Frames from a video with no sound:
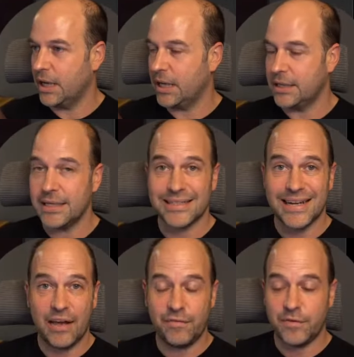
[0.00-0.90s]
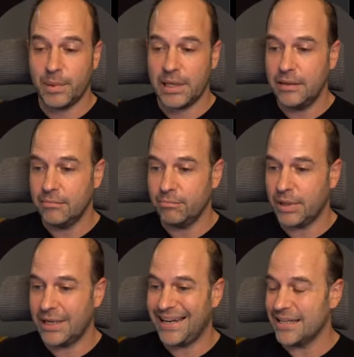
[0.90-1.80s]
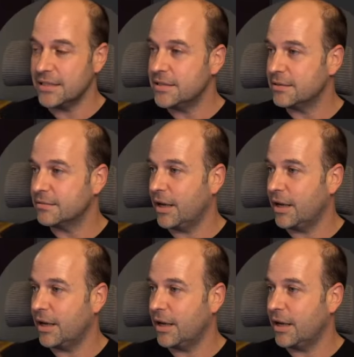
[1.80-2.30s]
It doesn't have to be, but it is